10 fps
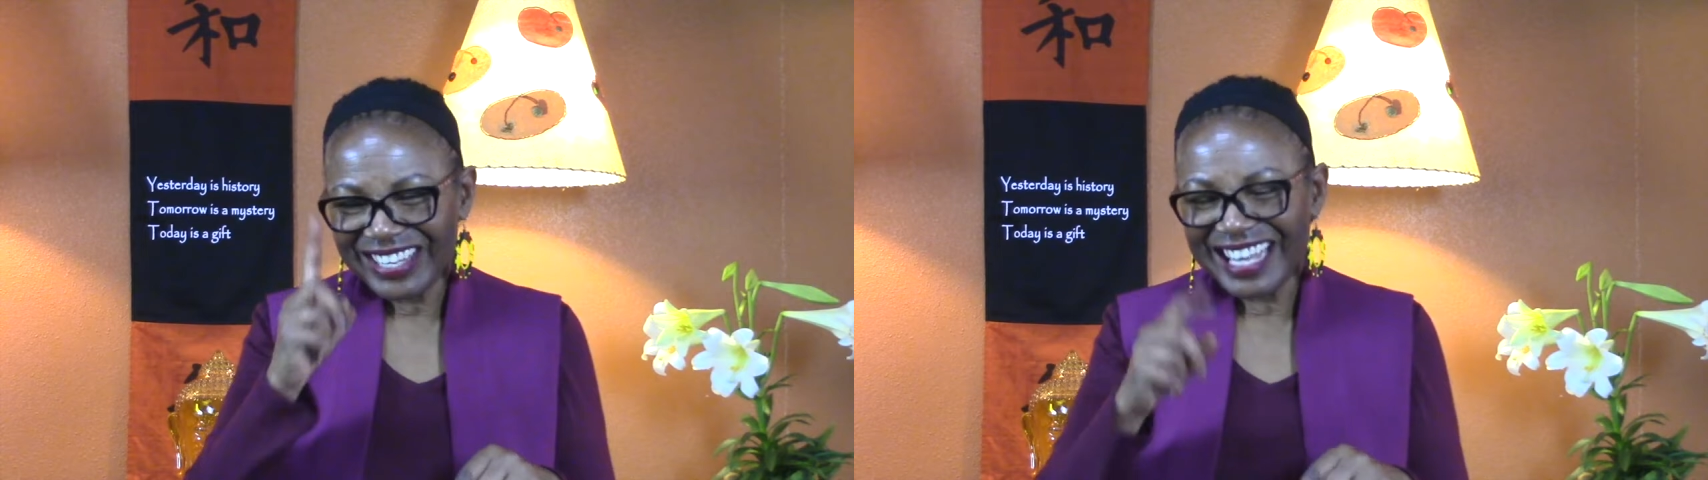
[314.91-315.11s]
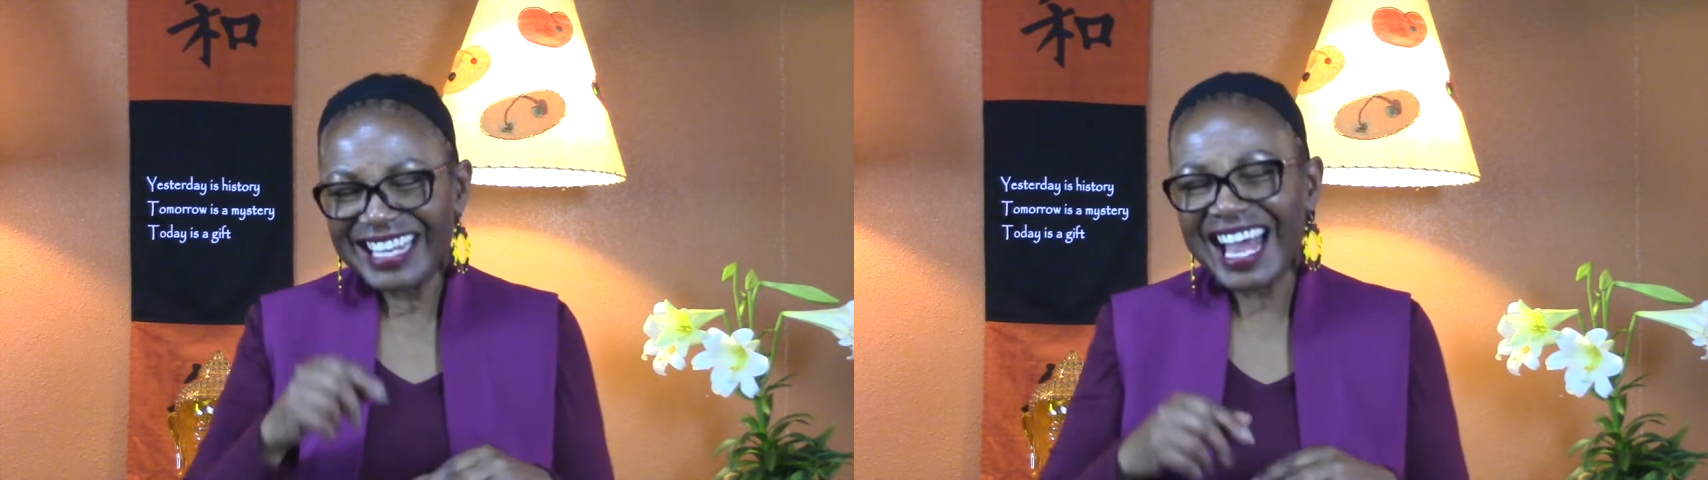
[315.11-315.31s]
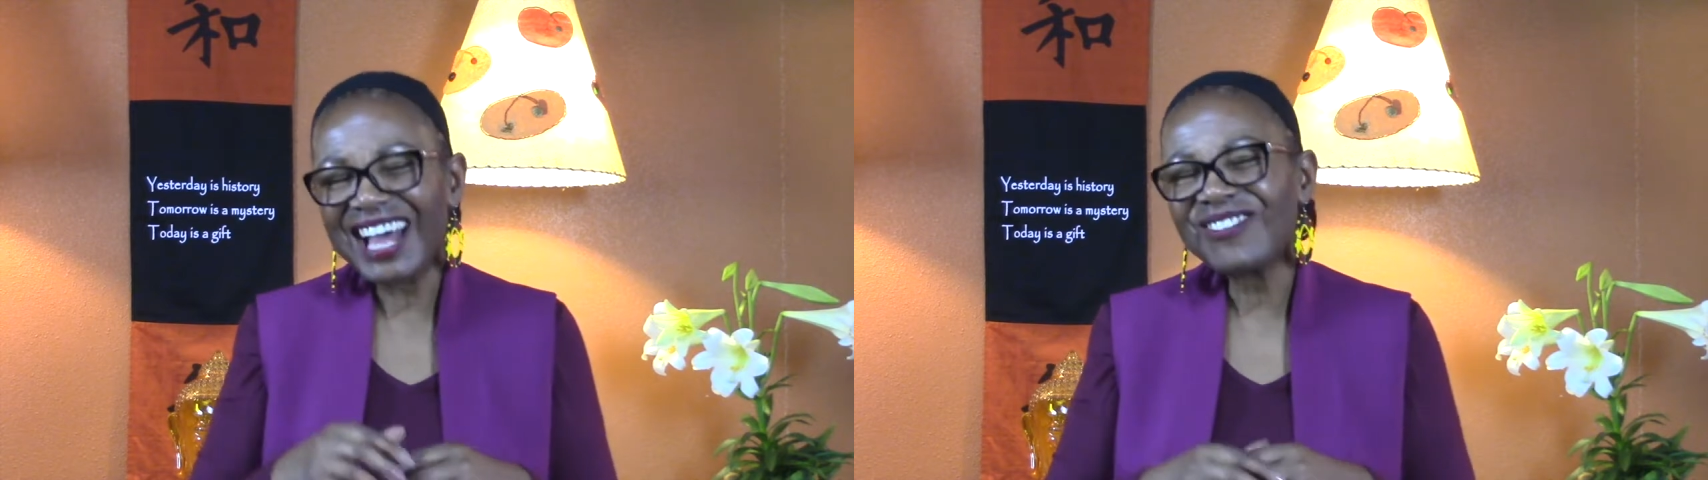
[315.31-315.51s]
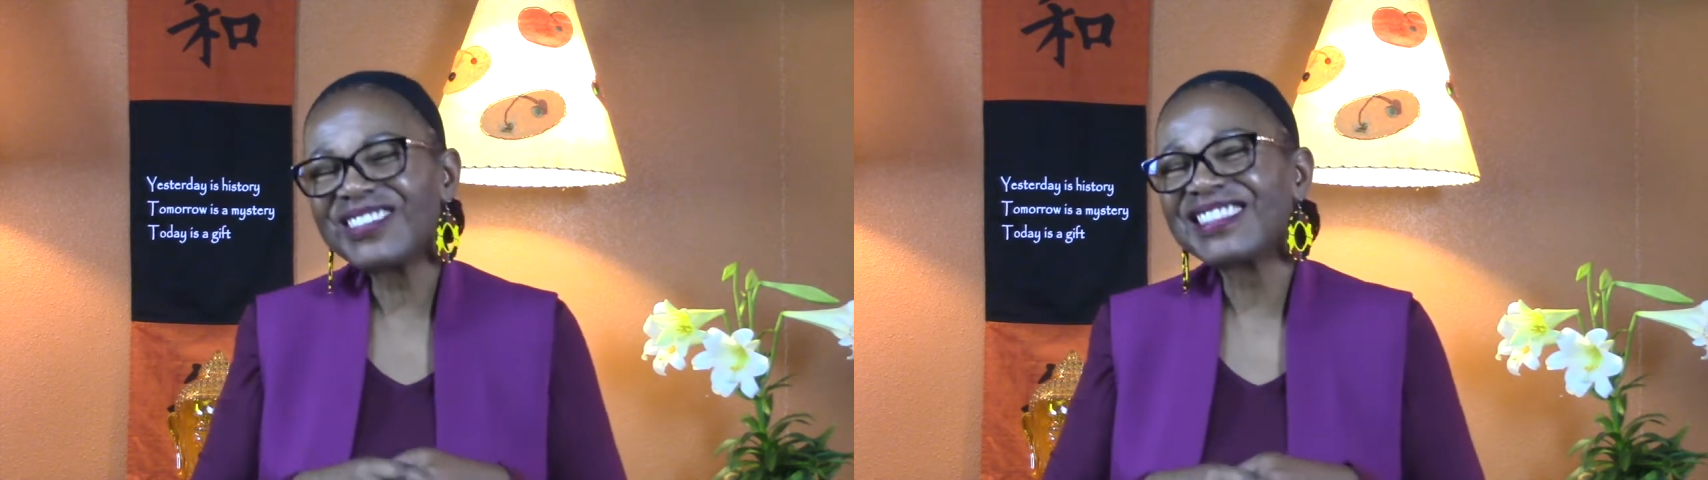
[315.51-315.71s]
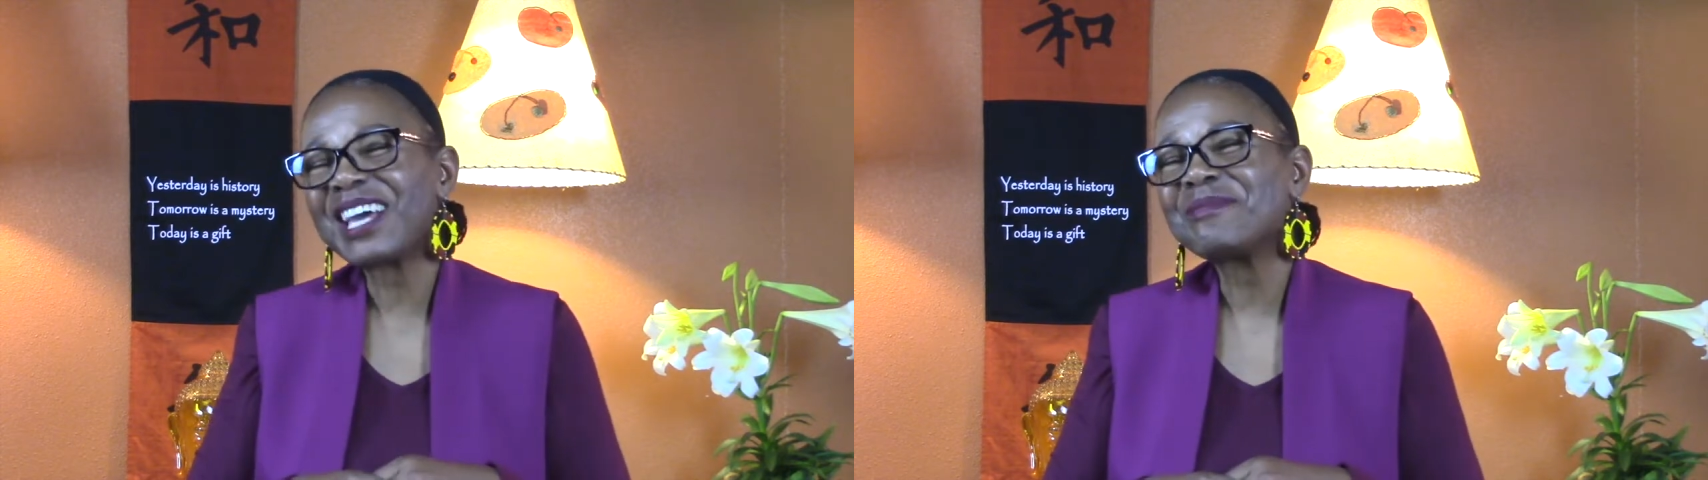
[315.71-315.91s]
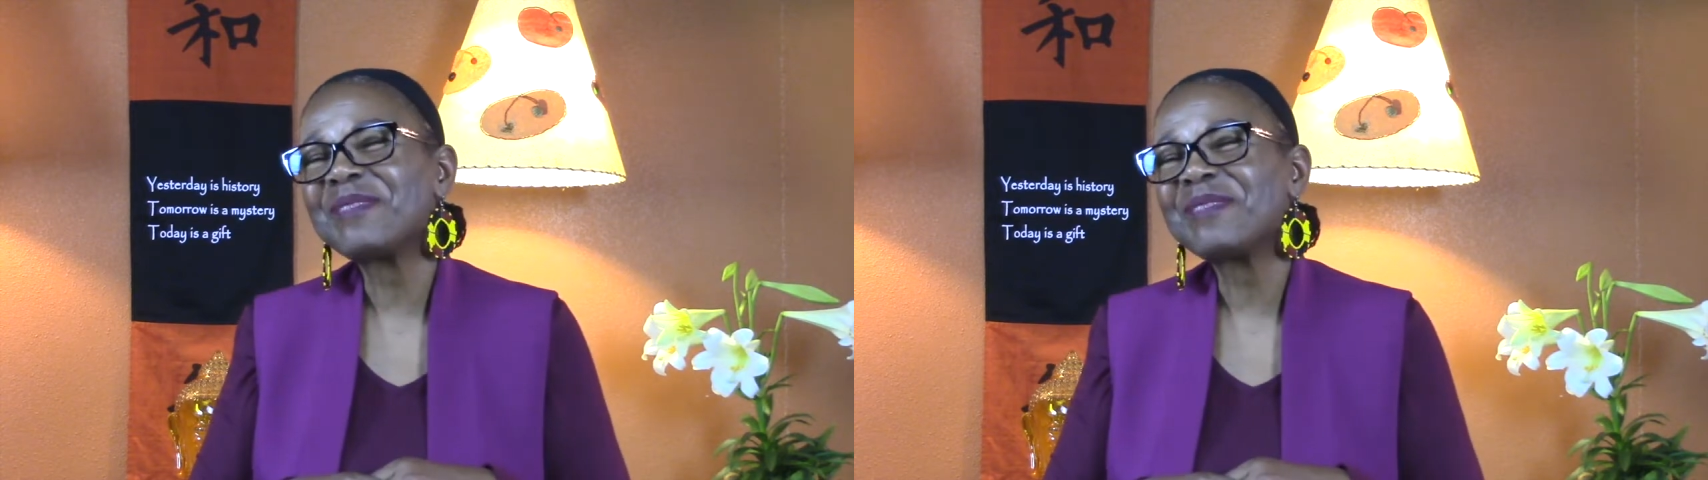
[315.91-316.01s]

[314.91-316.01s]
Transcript: And how did that